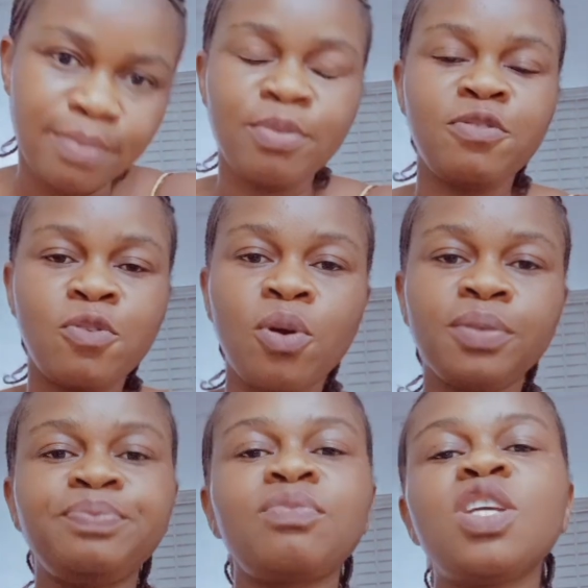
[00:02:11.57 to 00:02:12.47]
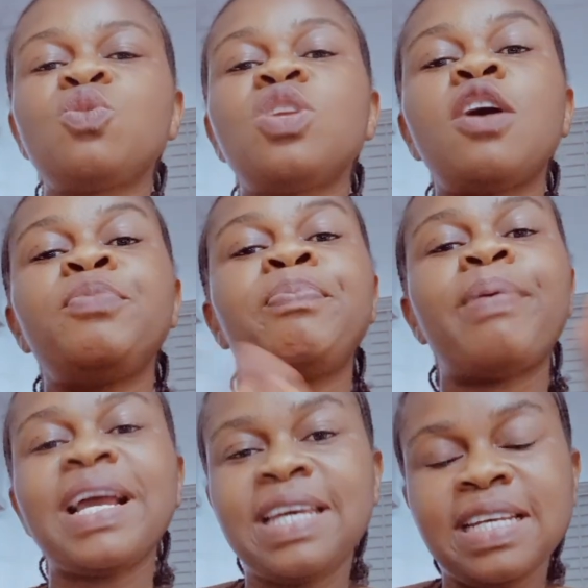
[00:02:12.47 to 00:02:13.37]
before it will now be
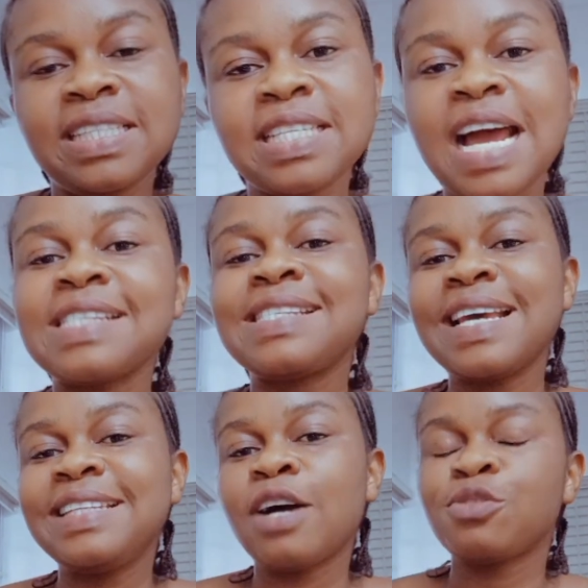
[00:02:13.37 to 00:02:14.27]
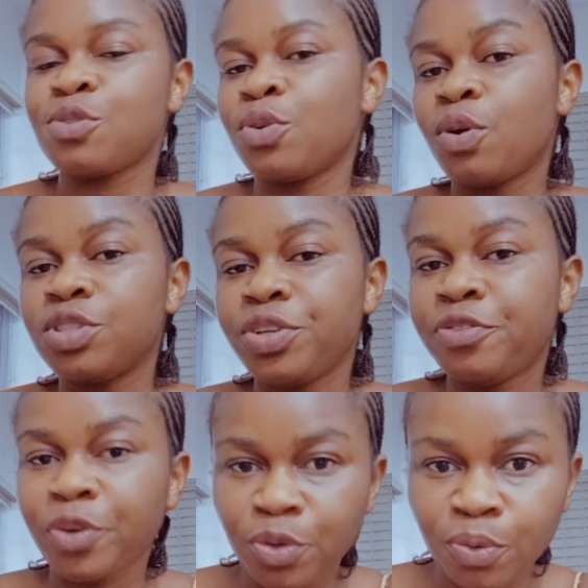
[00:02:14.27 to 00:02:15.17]
packaged and sent down to your country
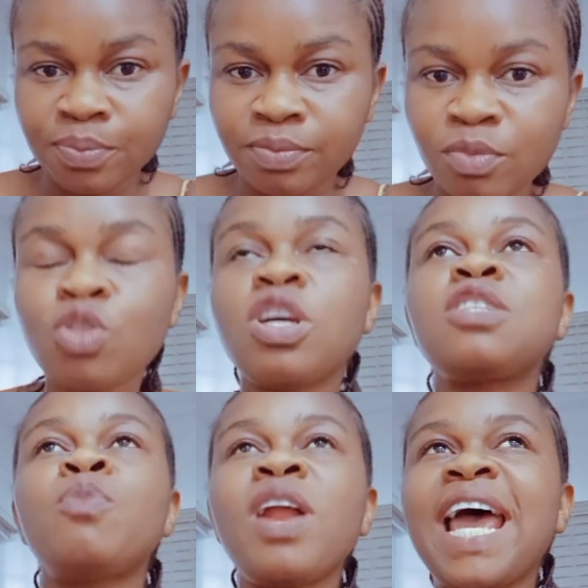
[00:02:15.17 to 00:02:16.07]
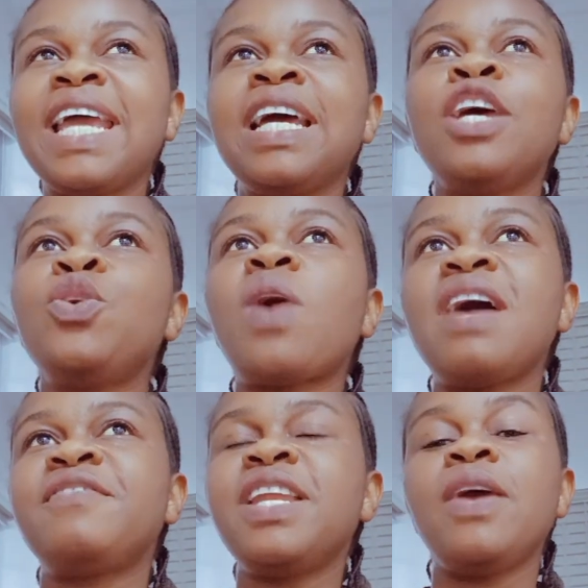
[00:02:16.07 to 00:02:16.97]
for you. So it's more like you
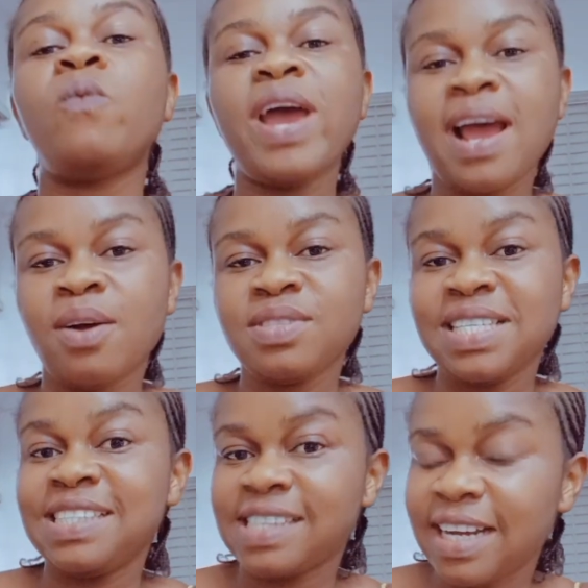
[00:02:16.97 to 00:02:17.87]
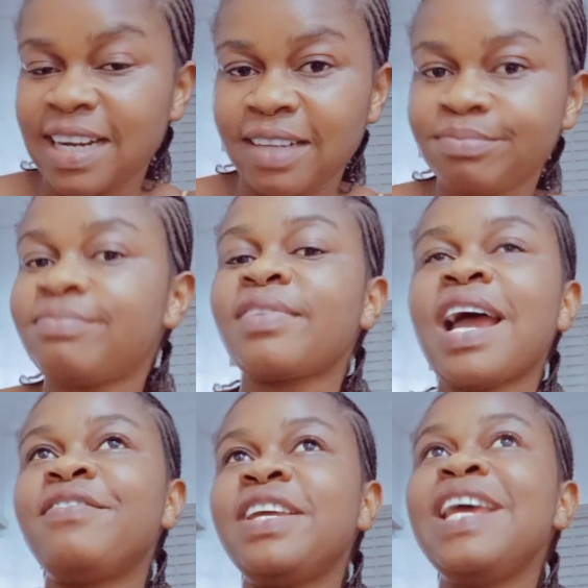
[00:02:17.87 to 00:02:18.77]
having a warehouse in China,
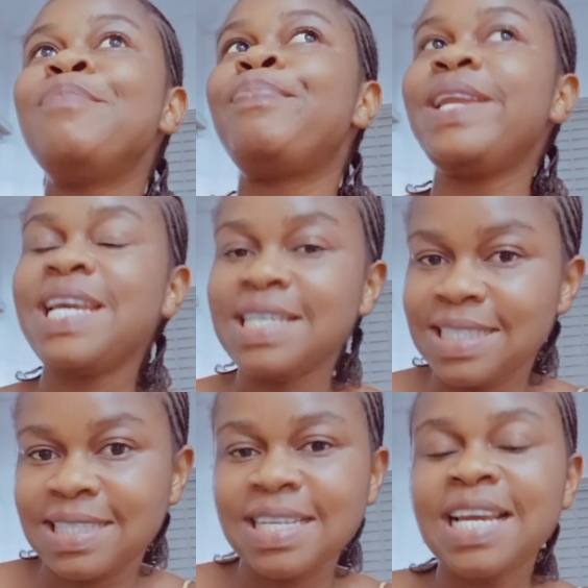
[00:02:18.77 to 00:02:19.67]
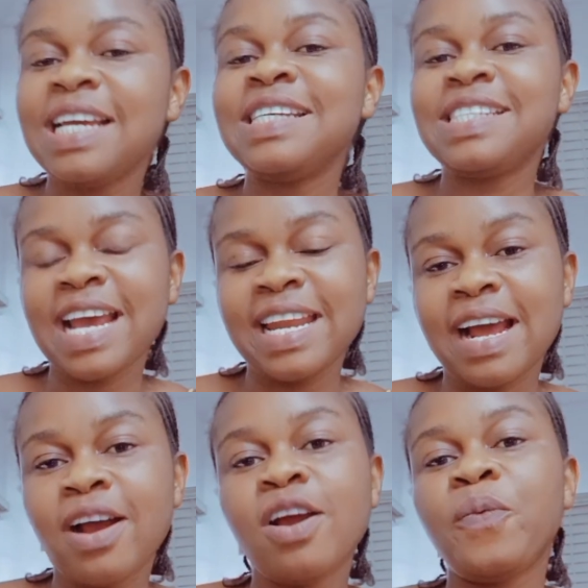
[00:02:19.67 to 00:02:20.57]
having a place in
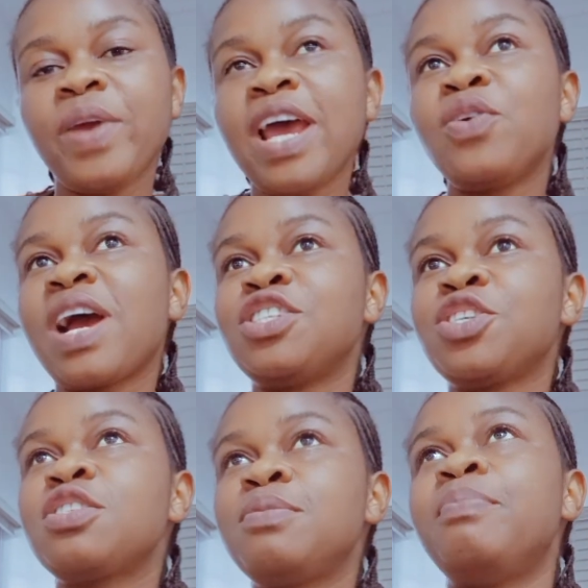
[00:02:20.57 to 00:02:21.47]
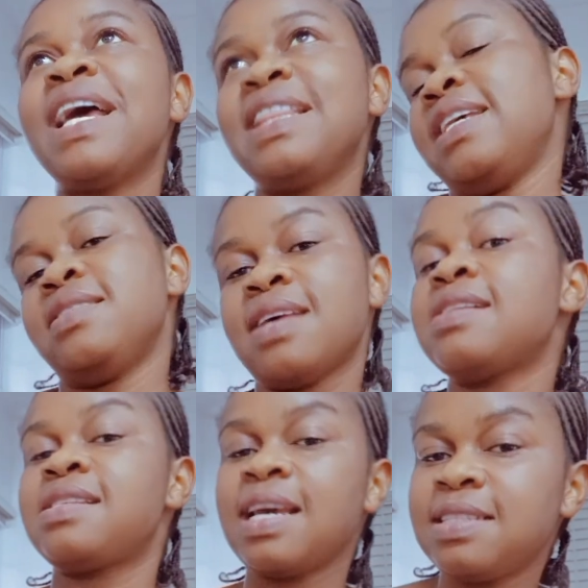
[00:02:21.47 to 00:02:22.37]
China where you can just buy things
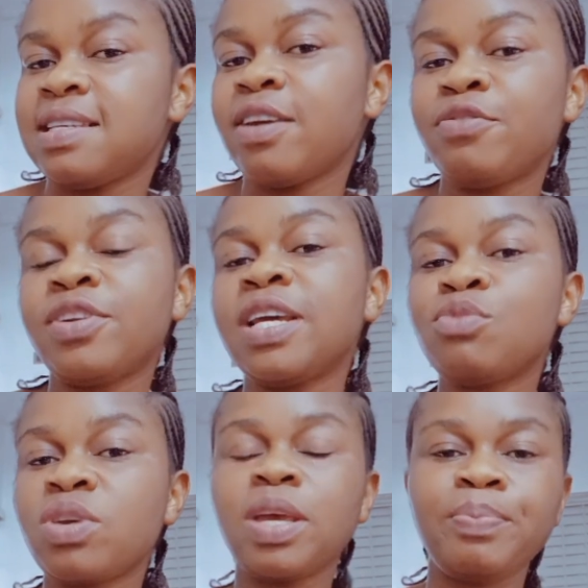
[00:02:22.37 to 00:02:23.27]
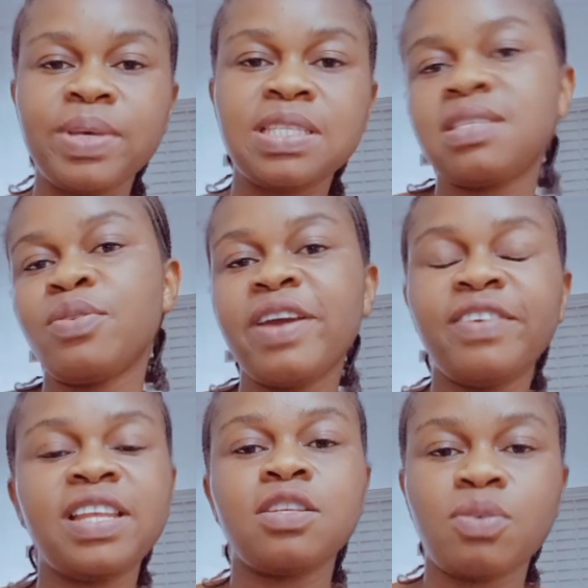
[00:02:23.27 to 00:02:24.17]
and send there for them to keep it till
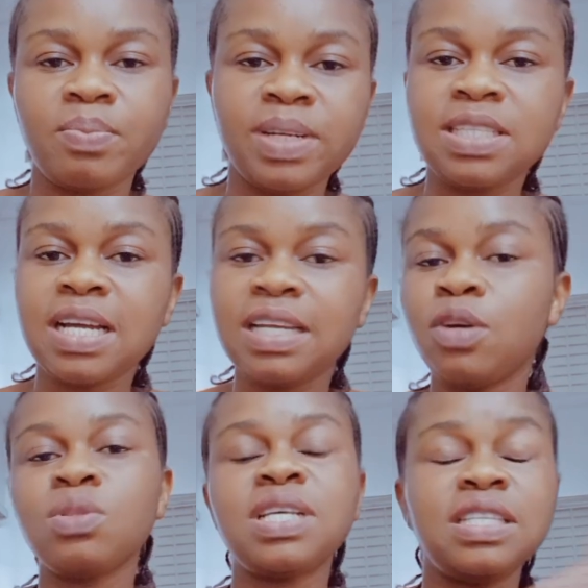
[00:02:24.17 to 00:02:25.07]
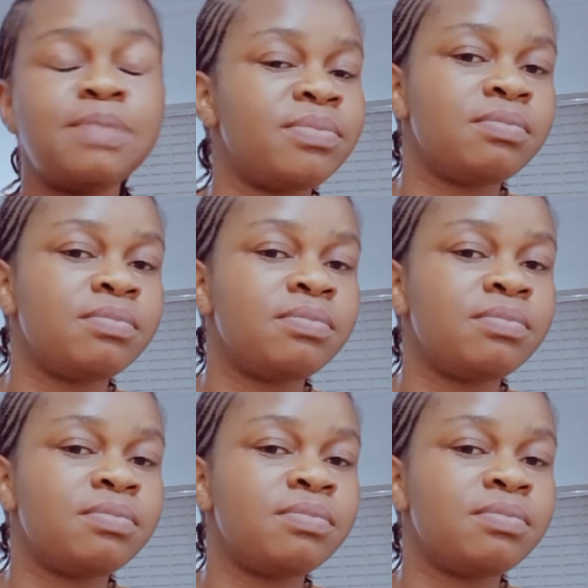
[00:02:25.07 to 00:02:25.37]
everything is complete, and then they will send it